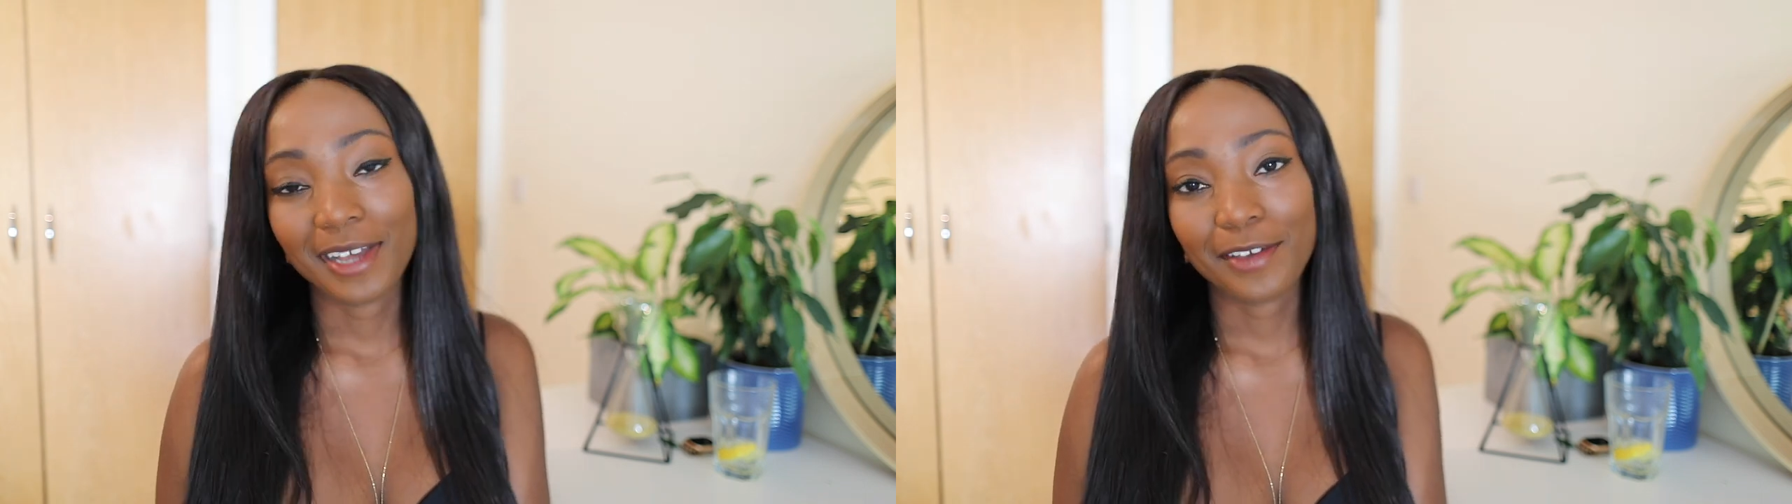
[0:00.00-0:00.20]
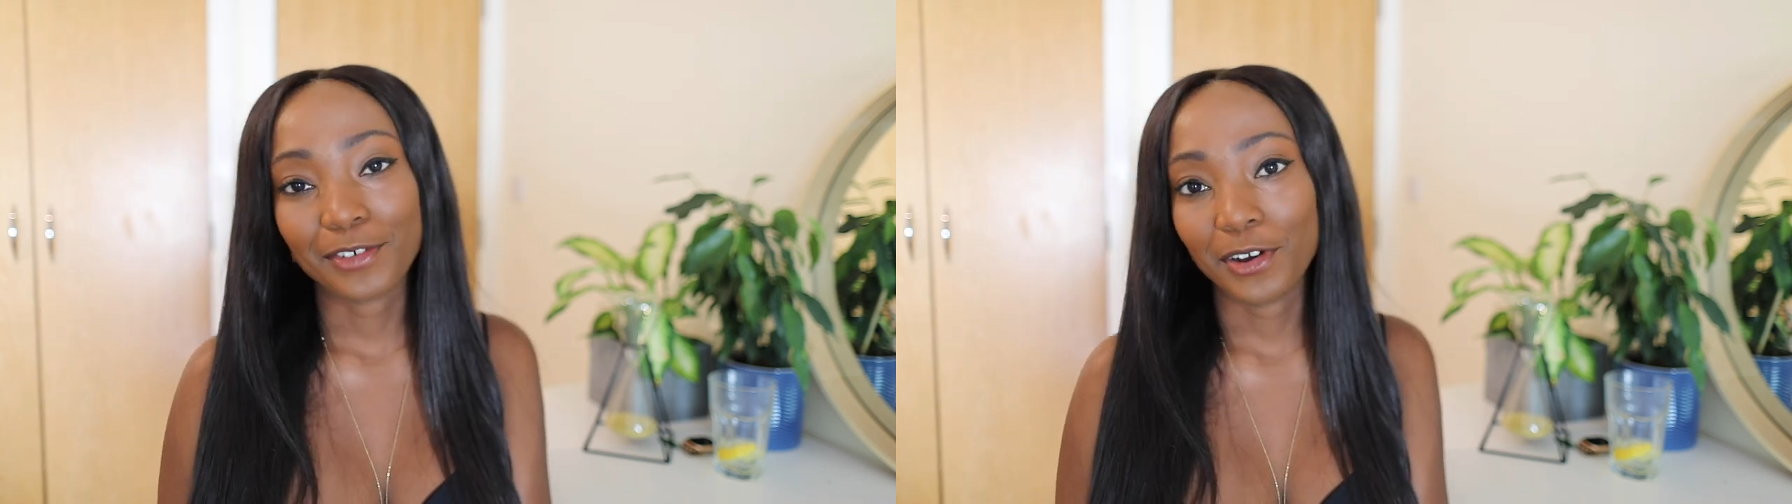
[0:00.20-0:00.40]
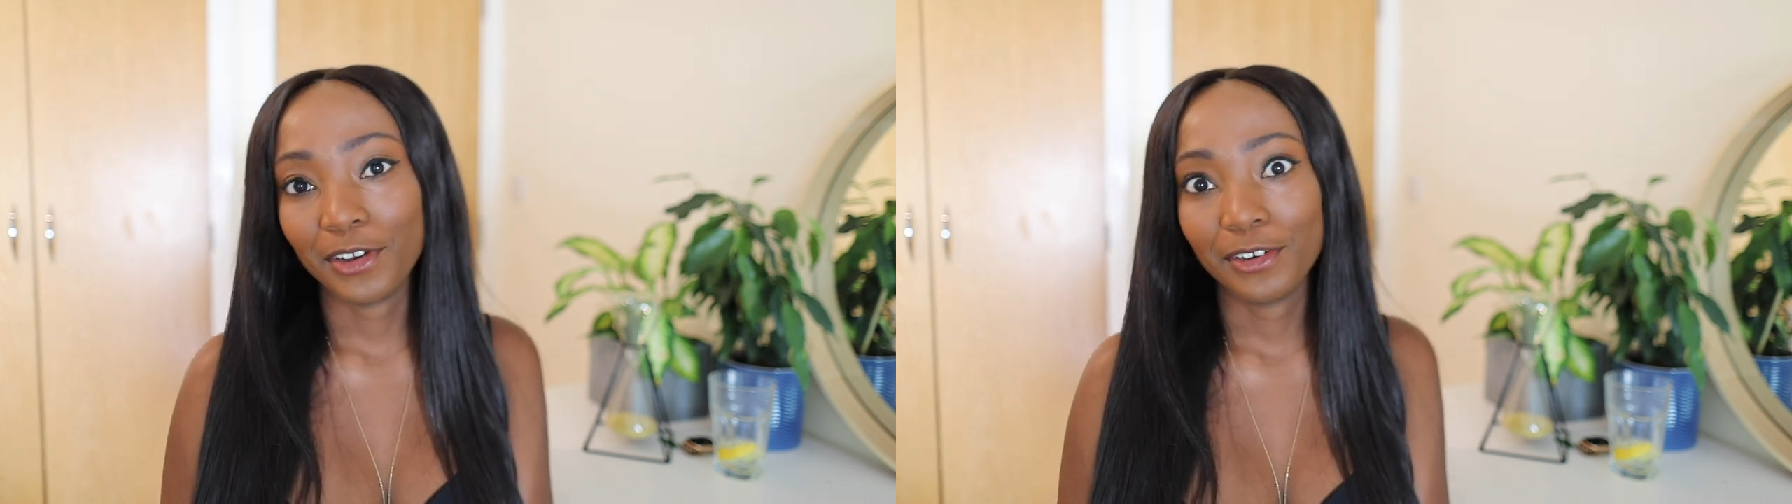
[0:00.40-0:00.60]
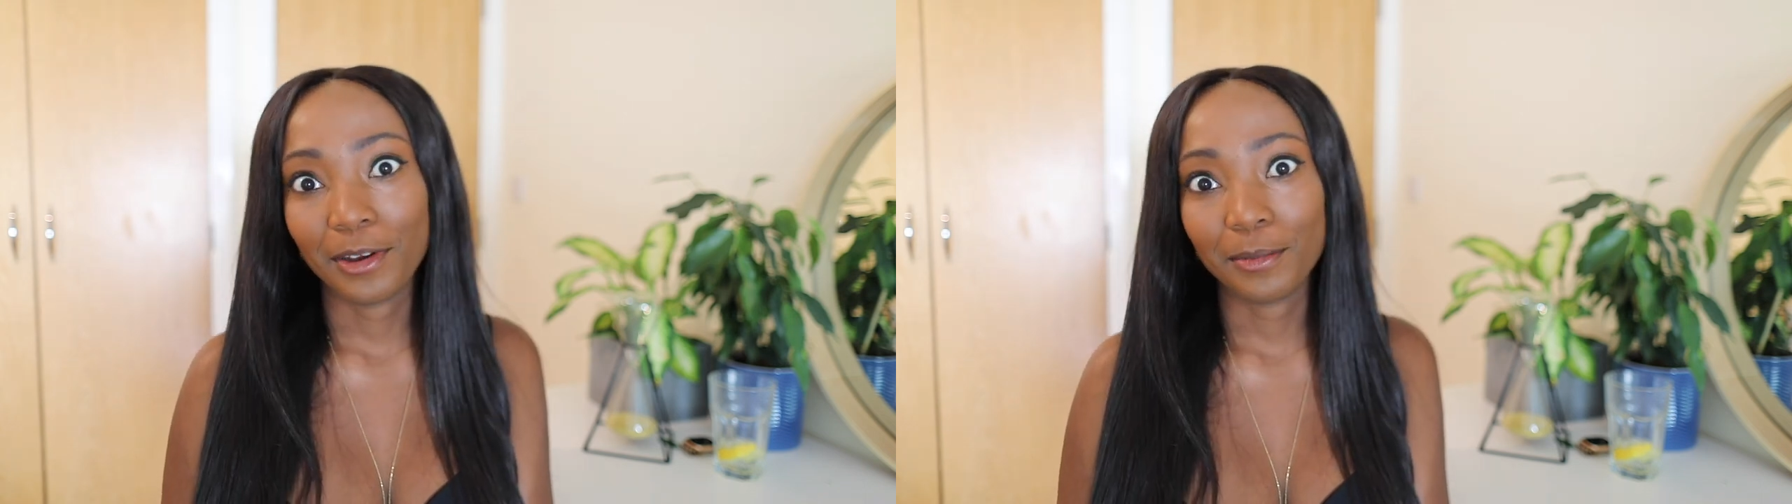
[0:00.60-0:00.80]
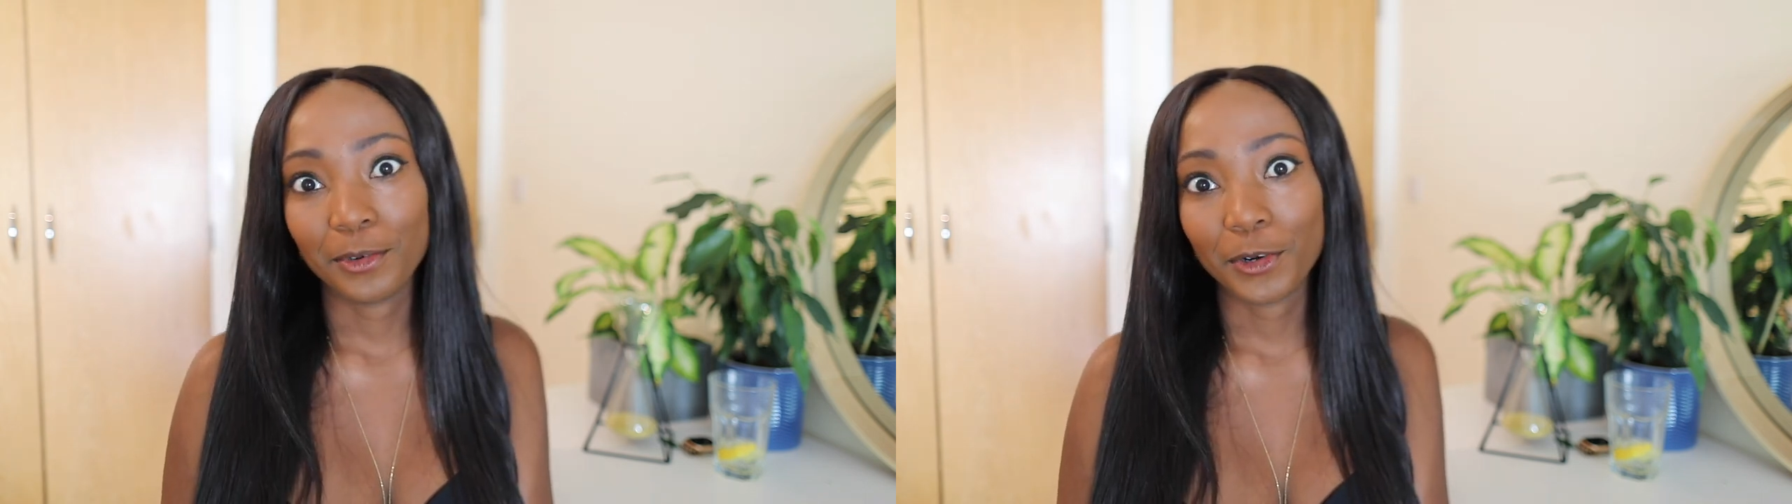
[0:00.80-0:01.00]
I've got a
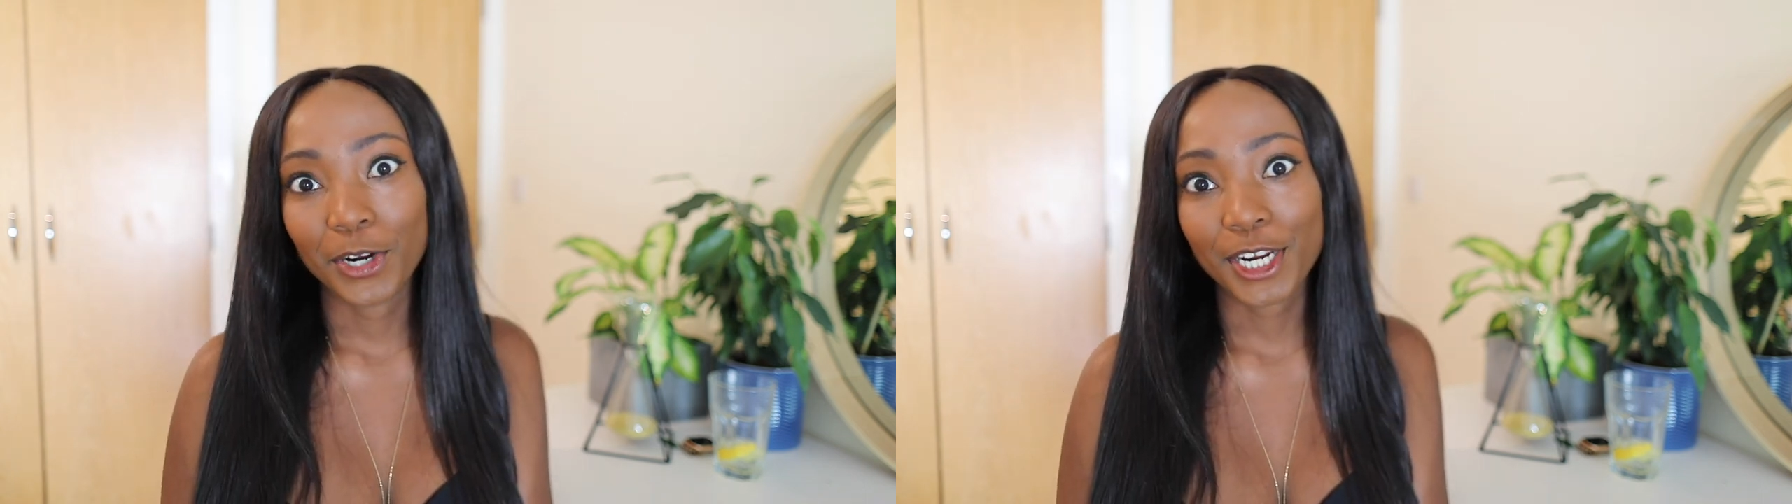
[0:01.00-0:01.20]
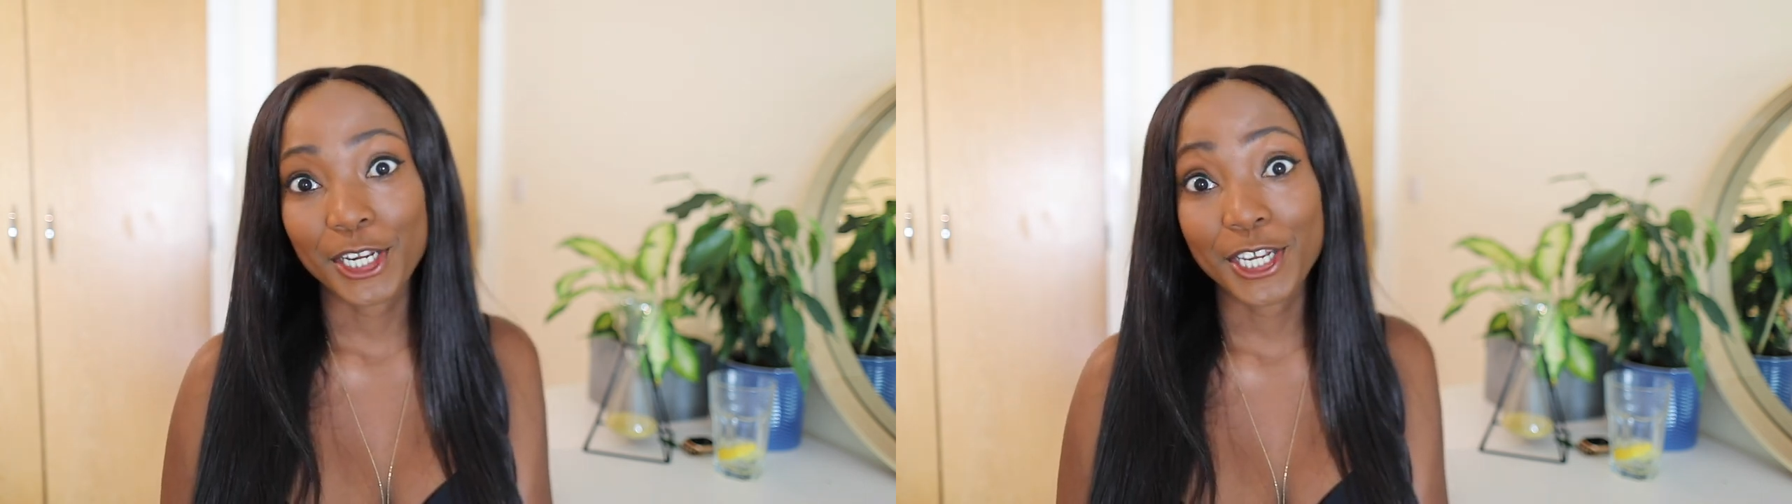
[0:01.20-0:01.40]
lot more